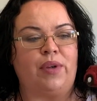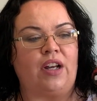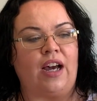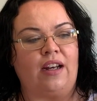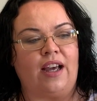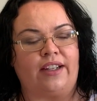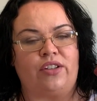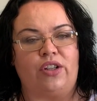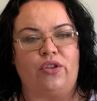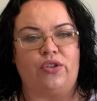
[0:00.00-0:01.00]
but I like
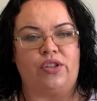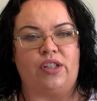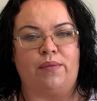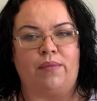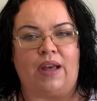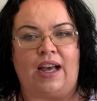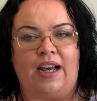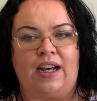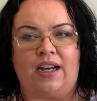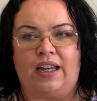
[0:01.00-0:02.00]
to use them
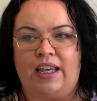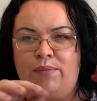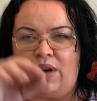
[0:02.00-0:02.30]
I